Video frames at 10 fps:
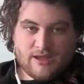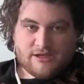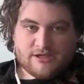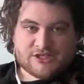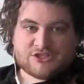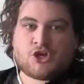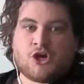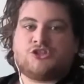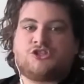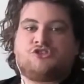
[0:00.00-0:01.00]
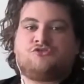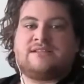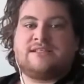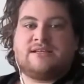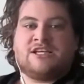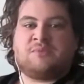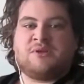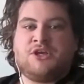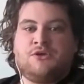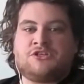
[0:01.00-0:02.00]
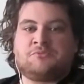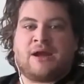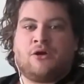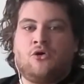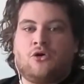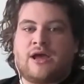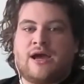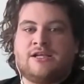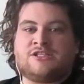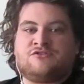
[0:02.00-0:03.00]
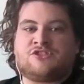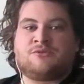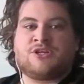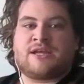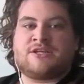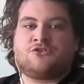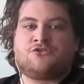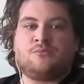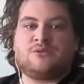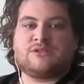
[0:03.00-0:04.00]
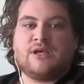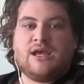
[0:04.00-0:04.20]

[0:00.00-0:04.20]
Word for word: since consciousness raising has been used by all kinds of subjugated groups,